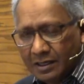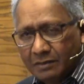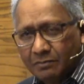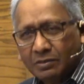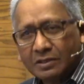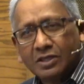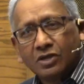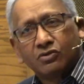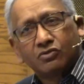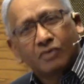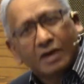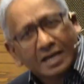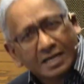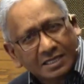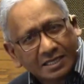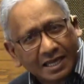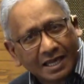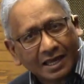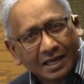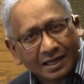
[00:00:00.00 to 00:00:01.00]
But the right
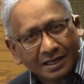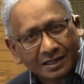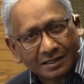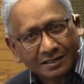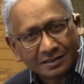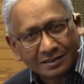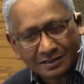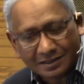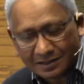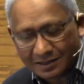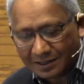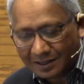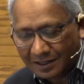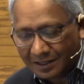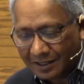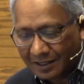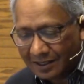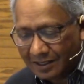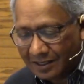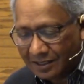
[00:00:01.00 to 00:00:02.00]
hand
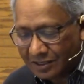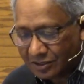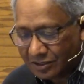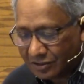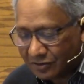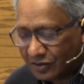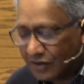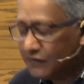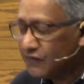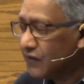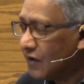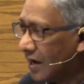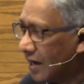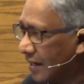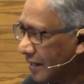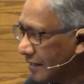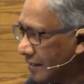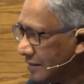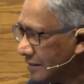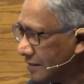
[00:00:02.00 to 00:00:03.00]
is
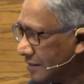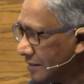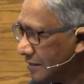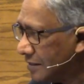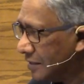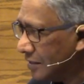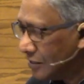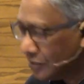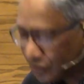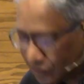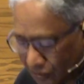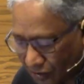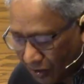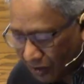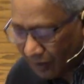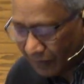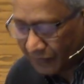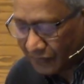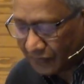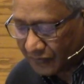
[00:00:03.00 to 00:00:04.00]
refined and
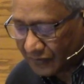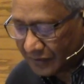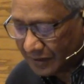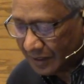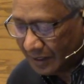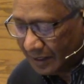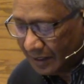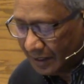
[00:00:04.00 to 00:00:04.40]
soft,